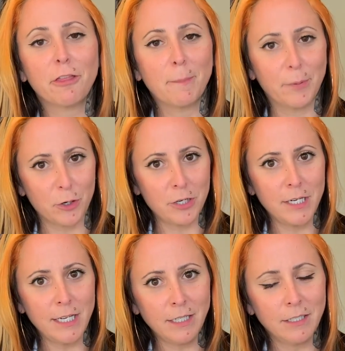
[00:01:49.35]
The
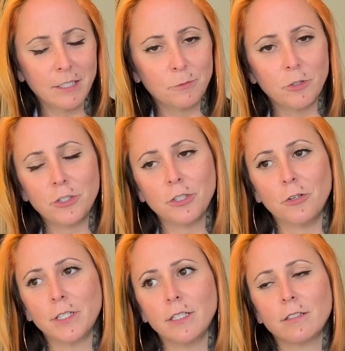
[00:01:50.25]
Burning, which, you know,
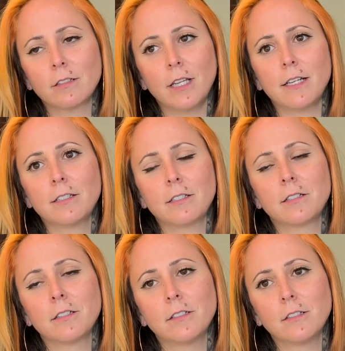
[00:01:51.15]
gets less,